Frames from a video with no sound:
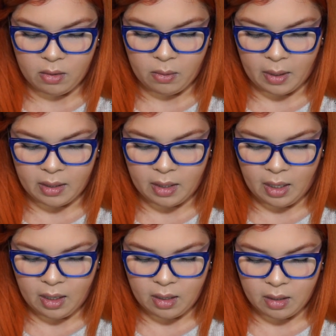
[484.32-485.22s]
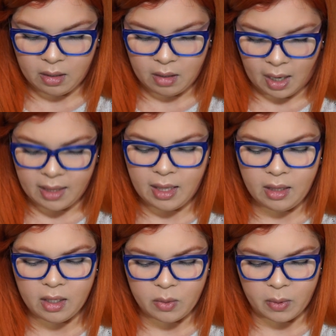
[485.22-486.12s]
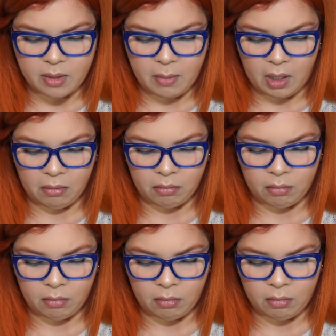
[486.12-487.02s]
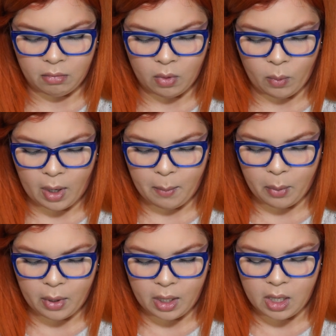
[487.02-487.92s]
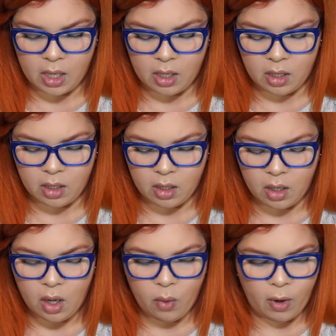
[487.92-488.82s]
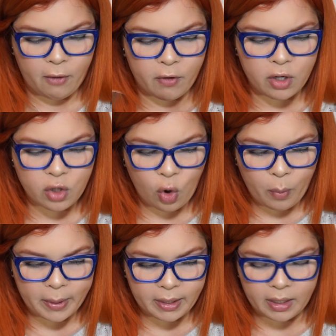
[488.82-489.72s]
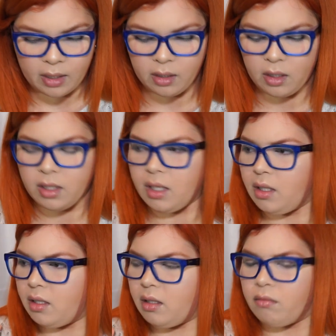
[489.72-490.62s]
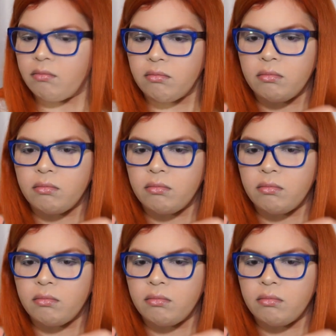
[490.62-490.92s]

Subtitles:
oh, I think this was me. When I put it in, when I first opened it, because it's,